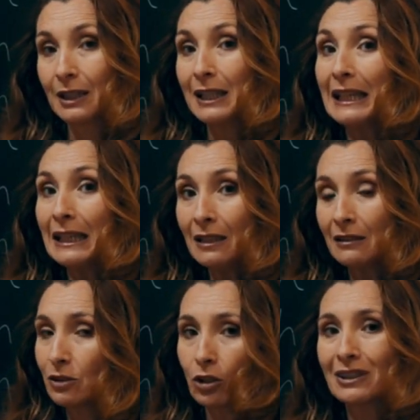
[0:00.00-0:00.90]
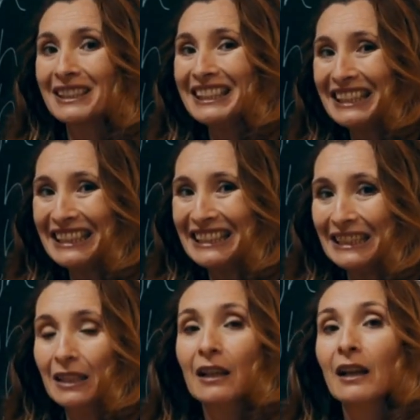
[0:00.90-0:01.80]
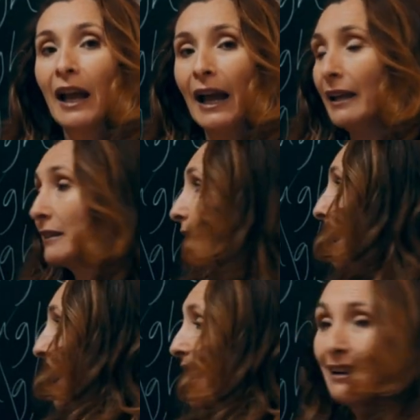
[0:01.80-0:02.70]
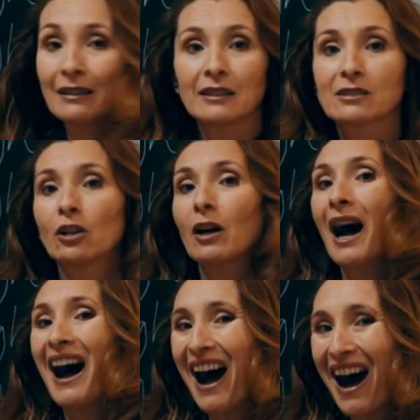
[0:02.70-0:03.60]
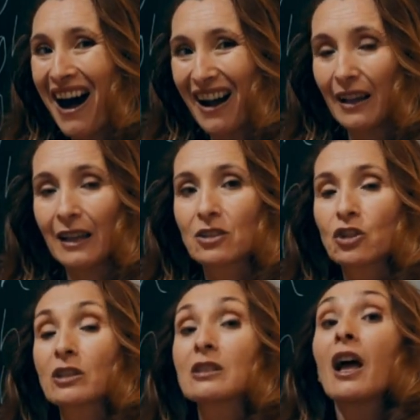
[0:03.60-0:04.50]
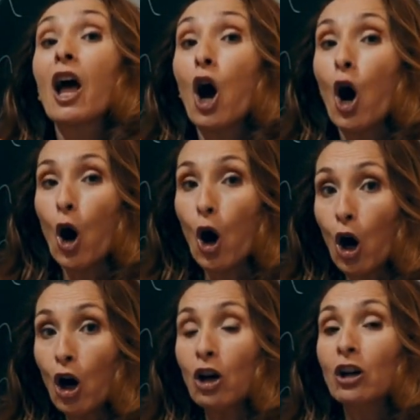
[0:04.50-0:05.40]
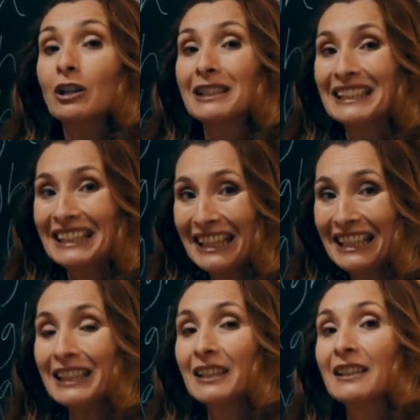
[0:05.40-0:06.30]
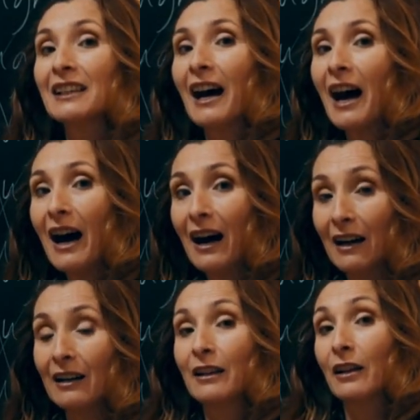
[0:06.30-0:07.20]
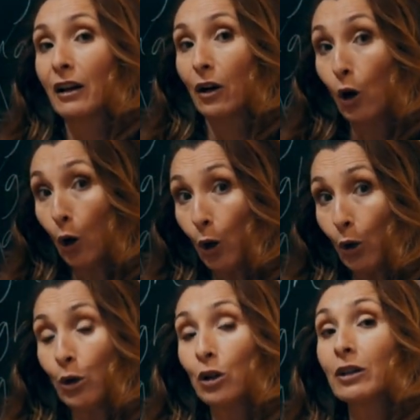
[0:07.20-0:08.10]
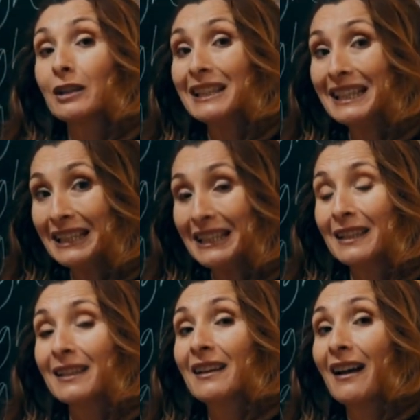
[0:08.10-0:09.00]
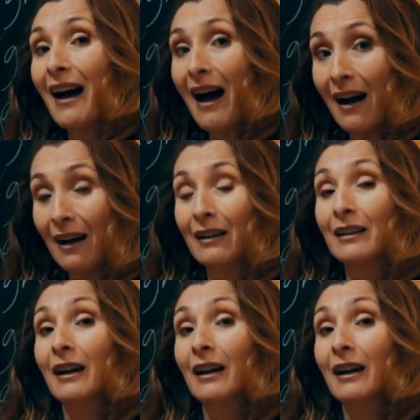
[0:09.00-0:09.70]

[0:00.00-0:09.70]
I, not I. And A is not A. It's just O, I, A. O, I, A.